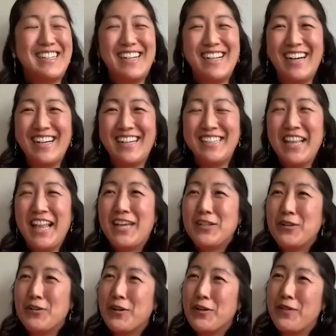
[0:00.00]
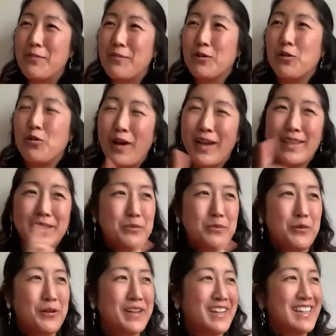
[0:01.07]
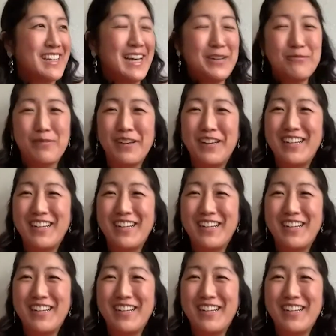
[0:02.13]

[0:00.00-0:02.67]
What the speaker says: What are you doing? I don't know if I'm quite liberated yet, but